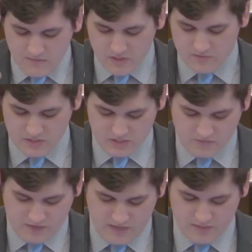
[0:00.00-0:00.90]
Even if such a
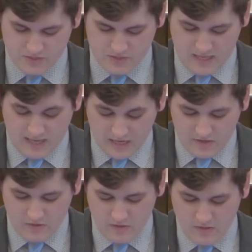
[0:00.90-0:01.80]
violation had
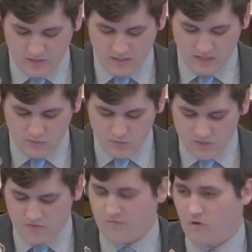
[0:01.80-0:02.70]
occurred, it would
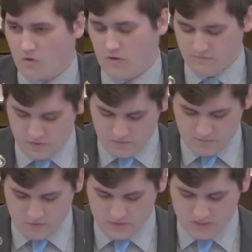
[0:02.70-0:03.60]
be the fault of the
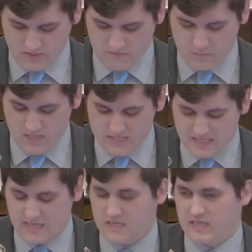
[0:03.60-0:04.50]
university for
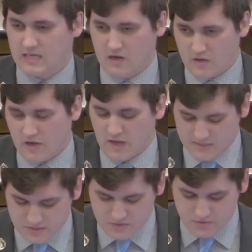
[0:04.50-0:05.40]
maintaining an
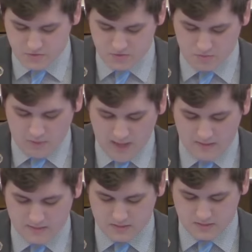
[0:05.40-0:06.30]
unconstitutional
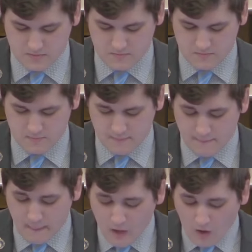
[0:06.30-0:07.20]
policy.
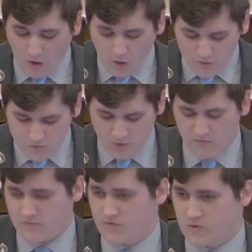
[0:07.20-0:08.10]
All
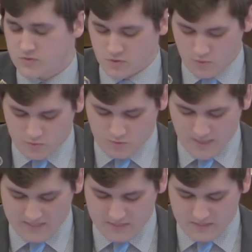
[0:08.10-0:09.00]
12 of those who were
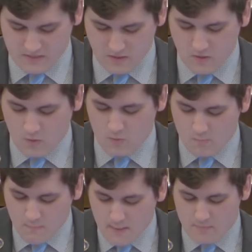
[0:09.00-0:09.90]
arrested were
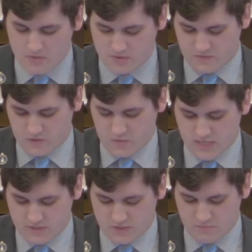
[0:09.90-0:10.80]
members of the
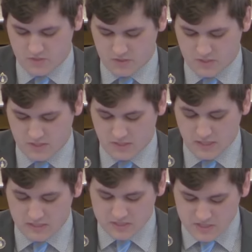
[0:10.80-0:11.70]
UNH community.
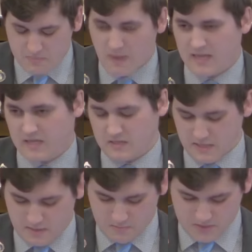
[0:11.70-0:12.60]
Despite
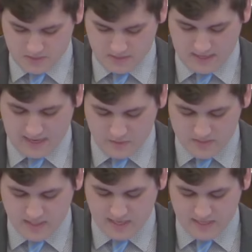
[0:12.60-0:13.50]
claims that
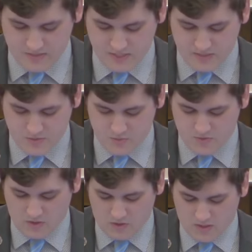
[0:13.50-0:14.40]
outside agitators were
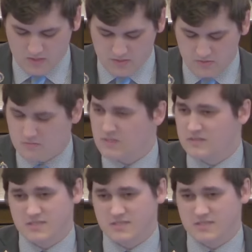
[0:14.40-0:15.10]
the cause,